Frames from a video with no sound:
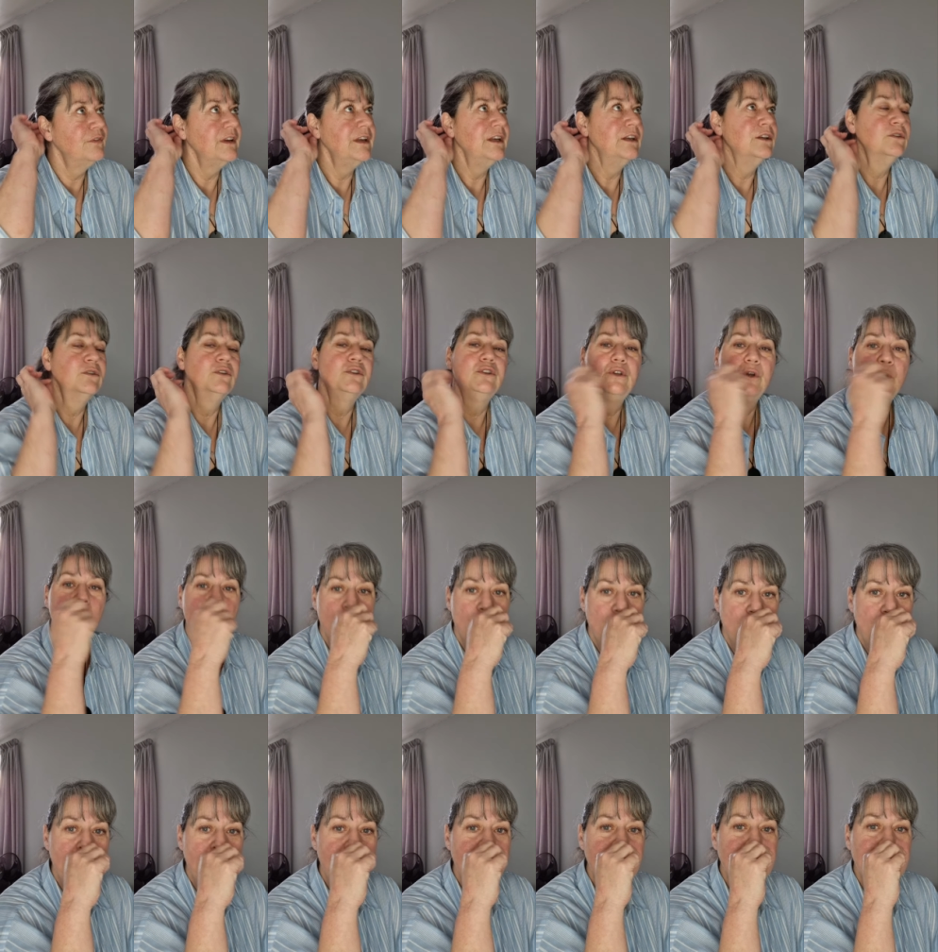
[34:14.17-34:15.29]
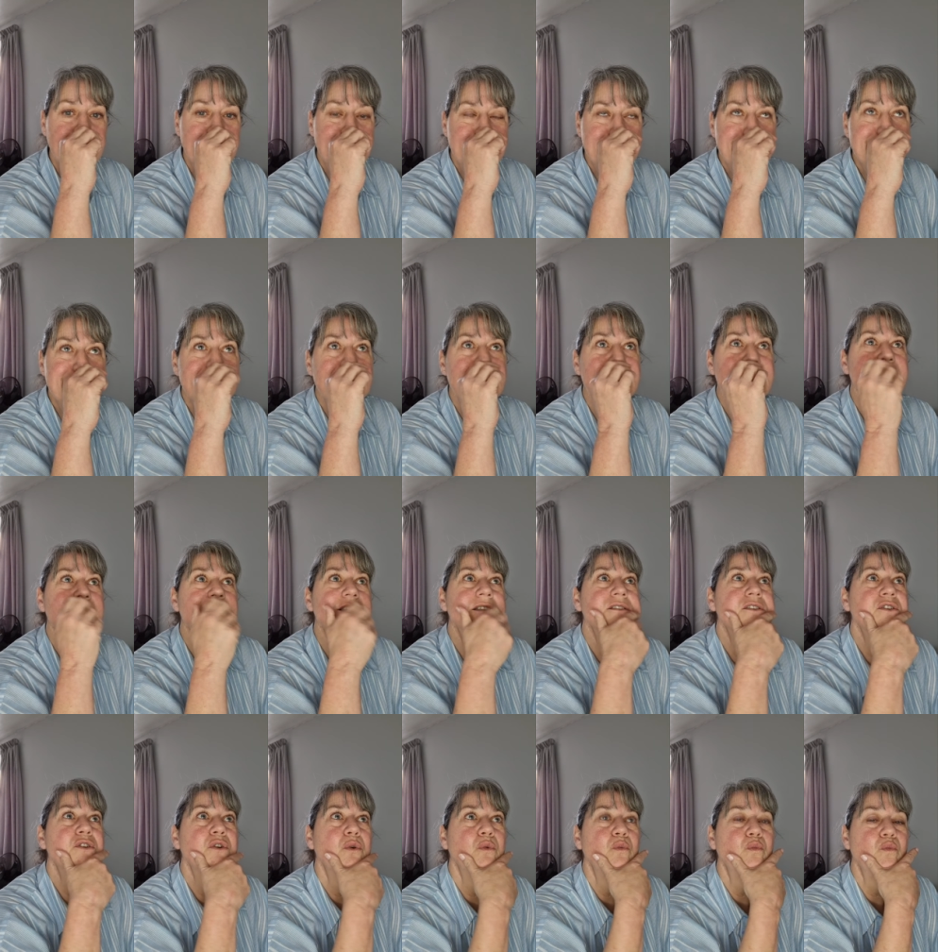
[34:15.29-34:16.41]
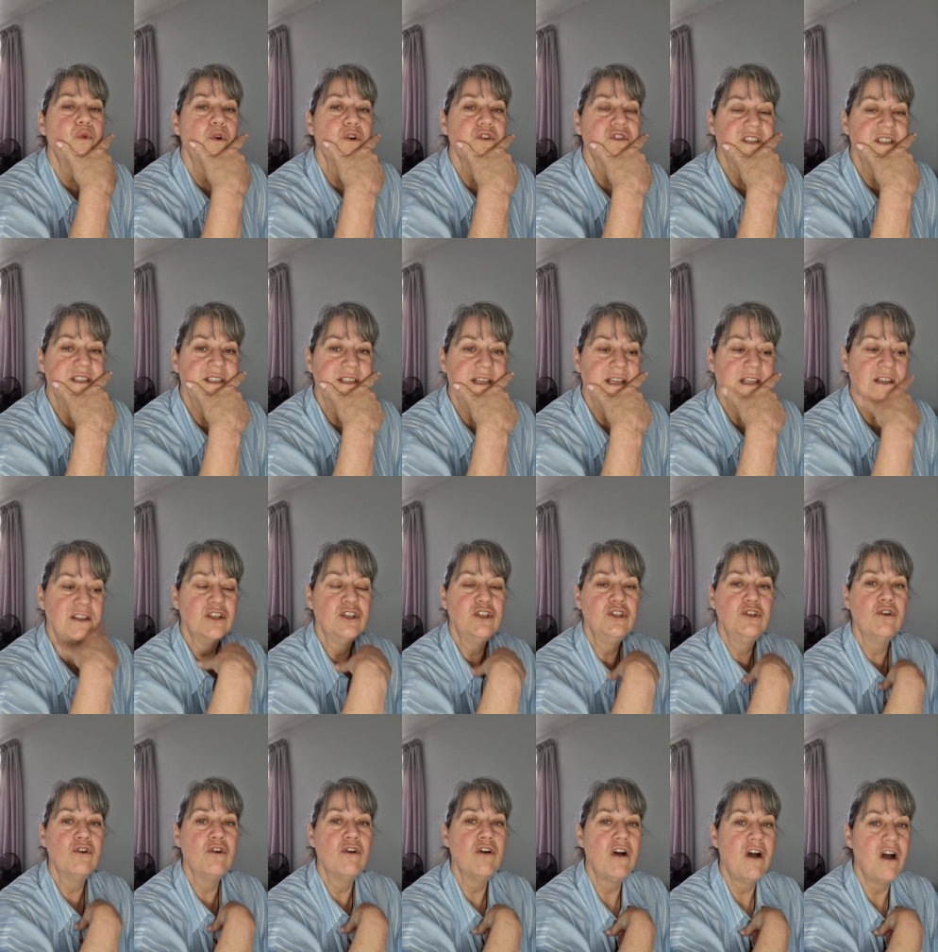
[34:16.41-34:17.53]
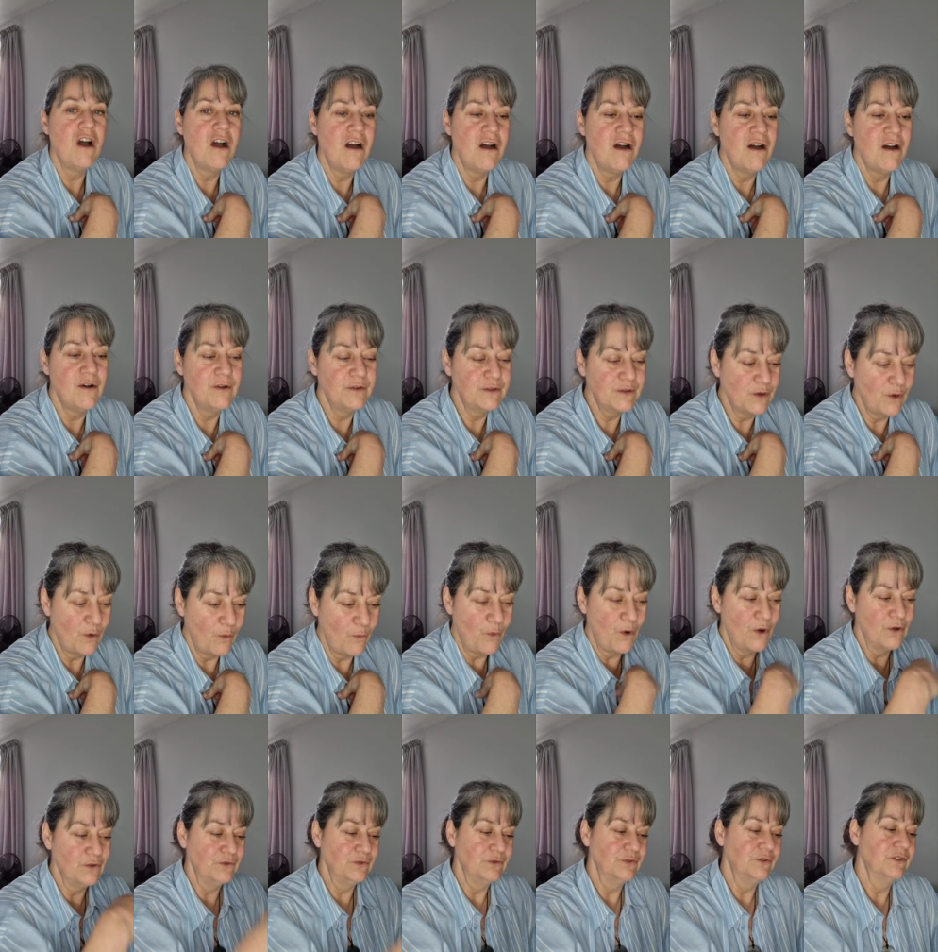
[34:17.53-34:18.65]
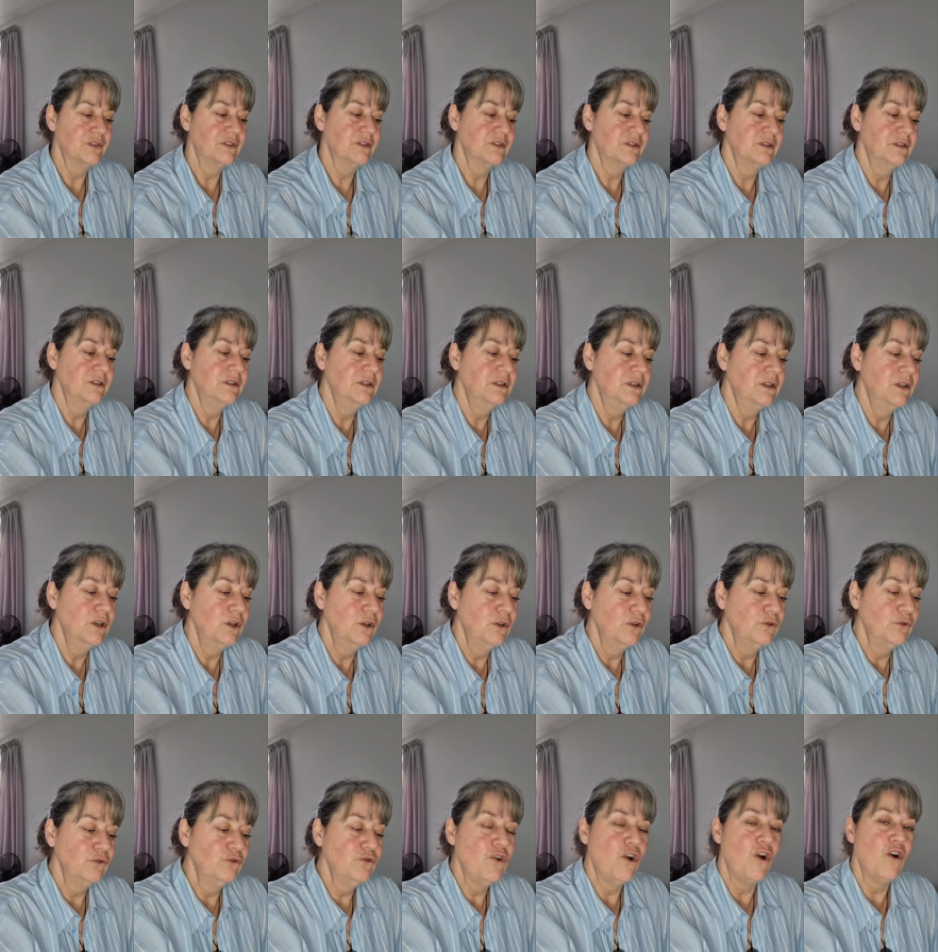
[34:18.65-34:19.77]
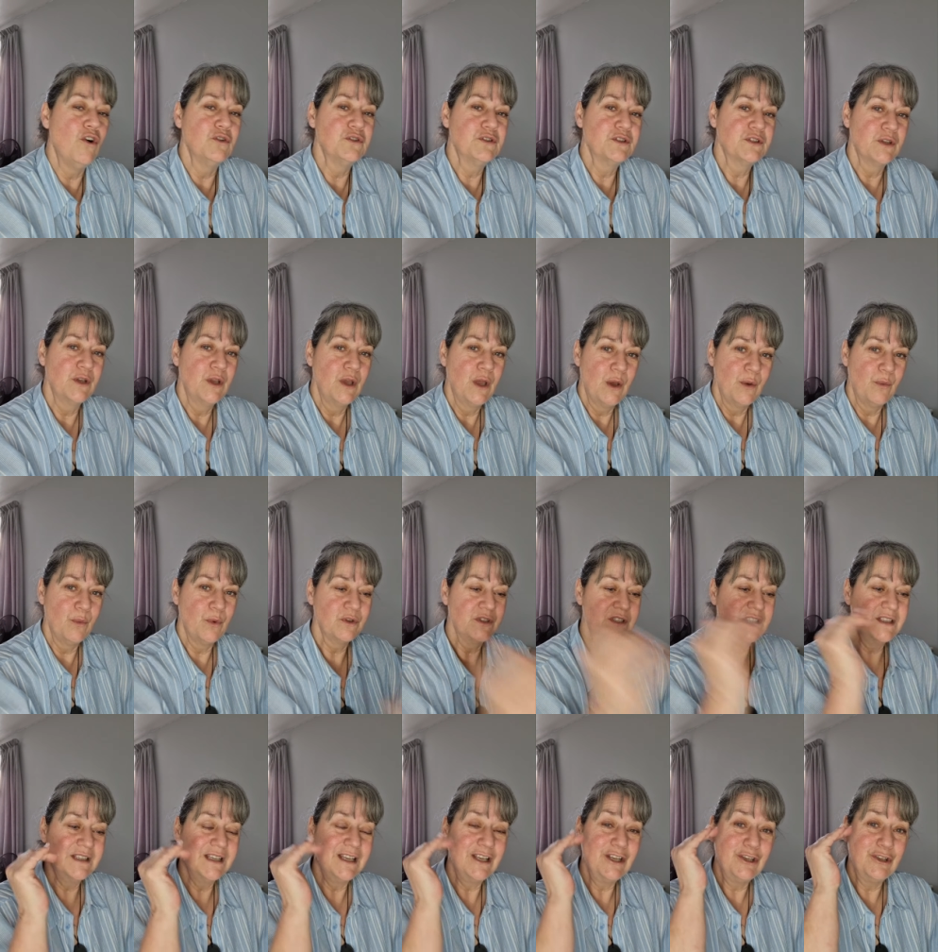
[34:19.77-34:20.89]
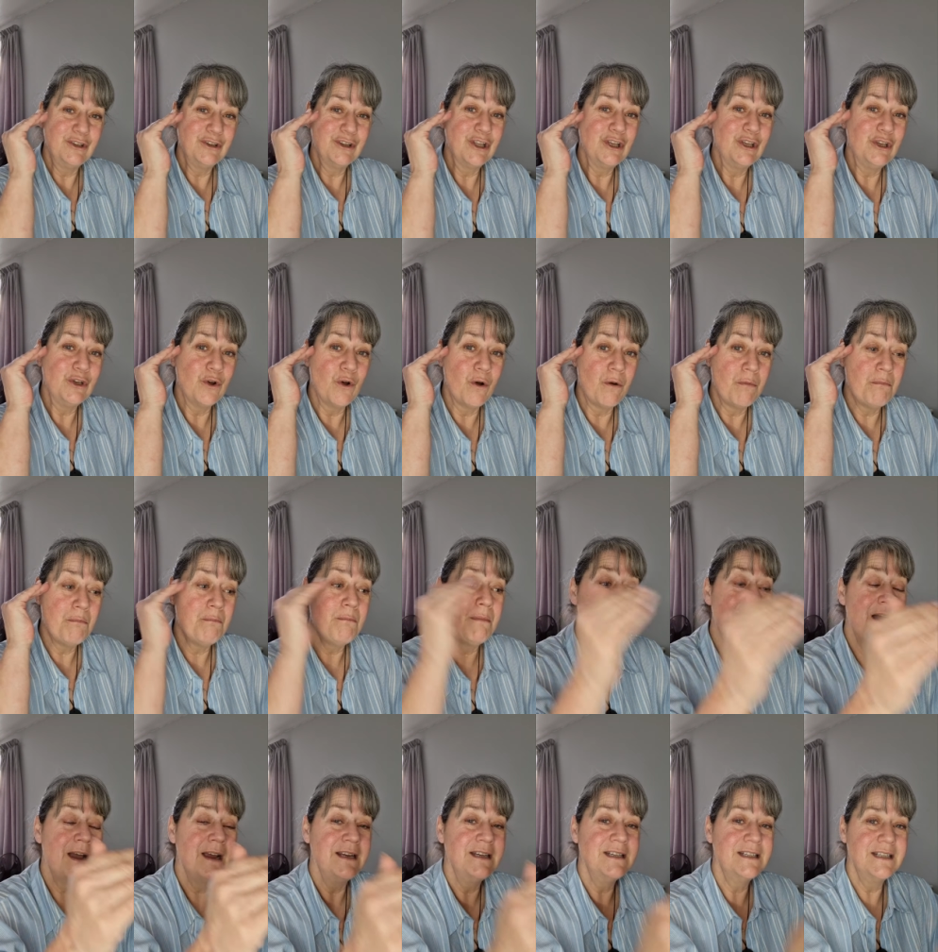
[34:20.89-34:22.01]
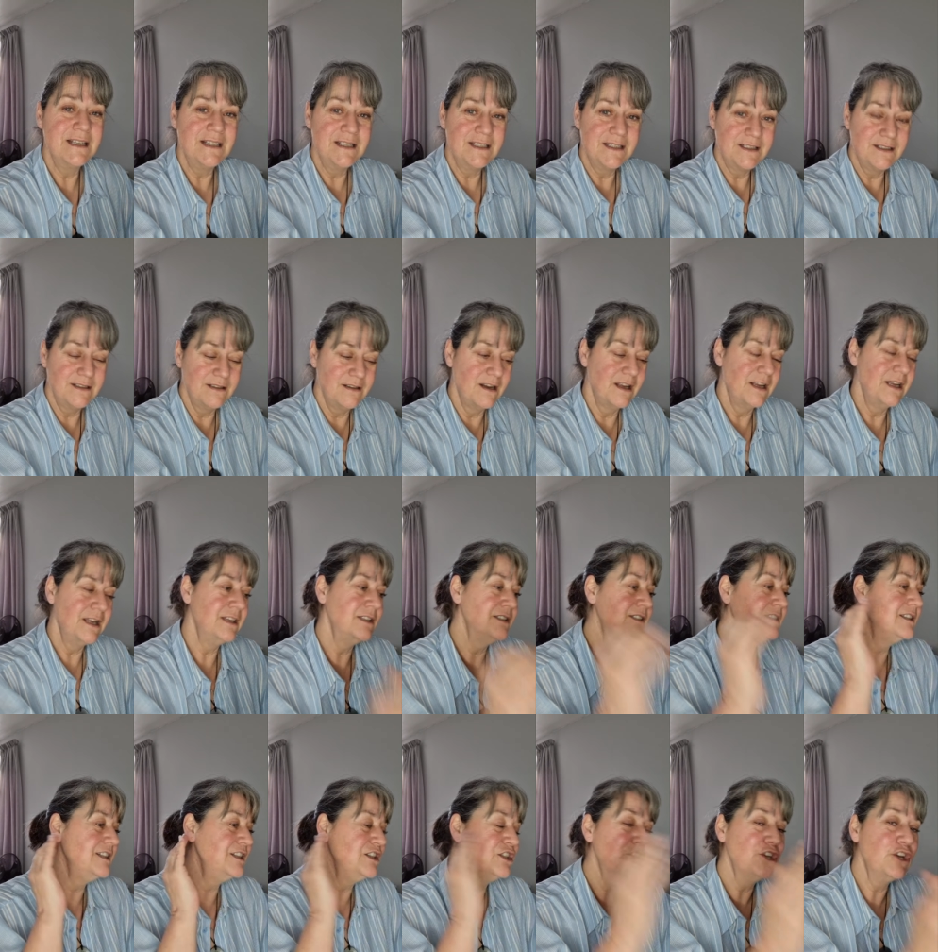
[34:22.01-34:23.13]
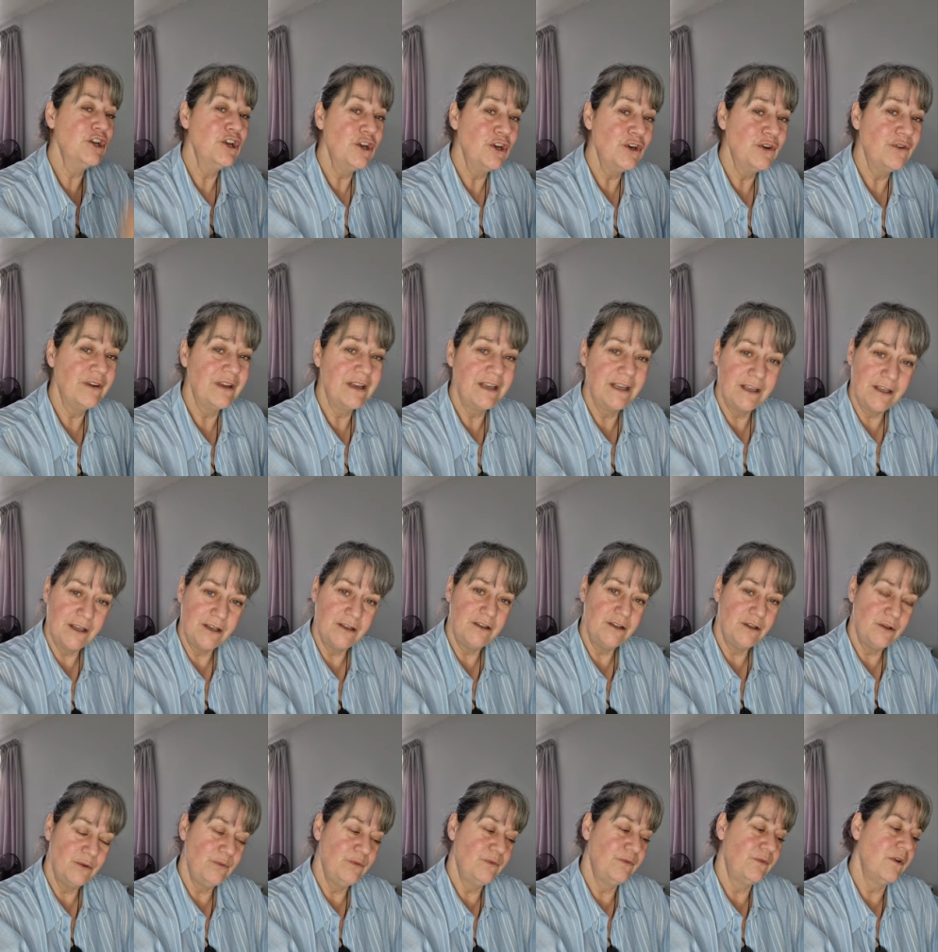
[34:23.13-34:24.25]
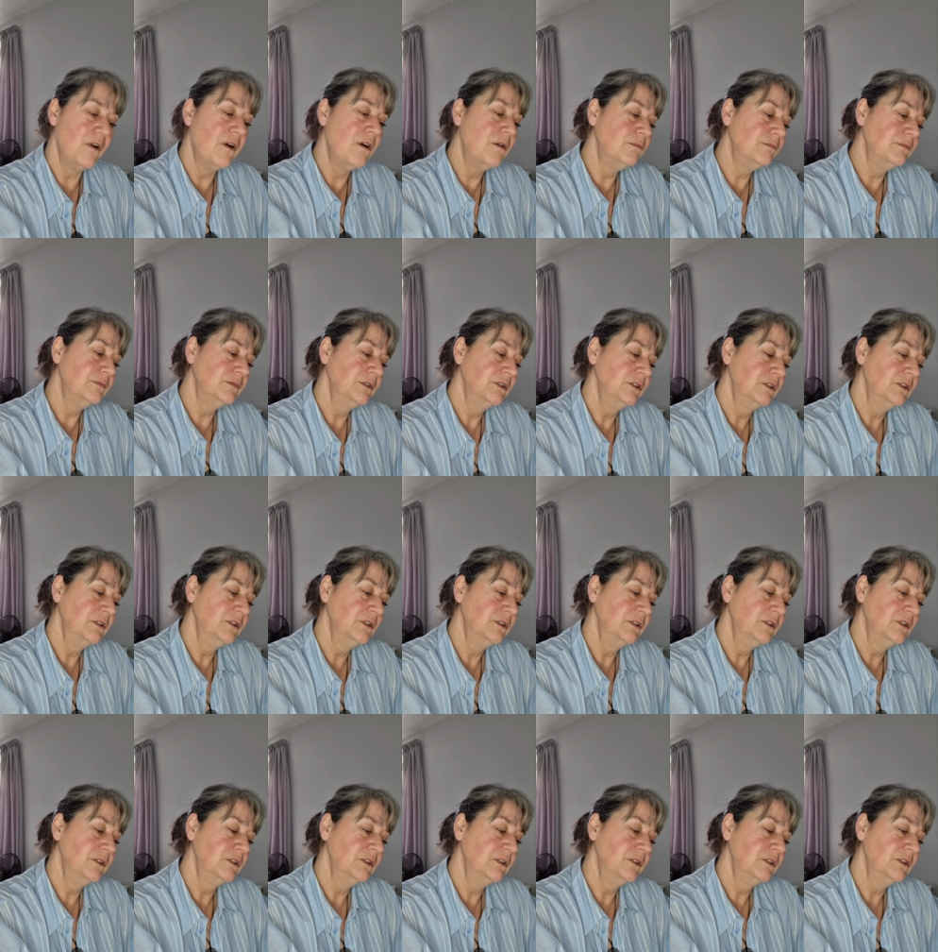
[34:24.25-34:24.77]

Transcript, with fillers: Feel your way into this. What is it that your heart wants? Not what is it that your mind is, is deterring you from.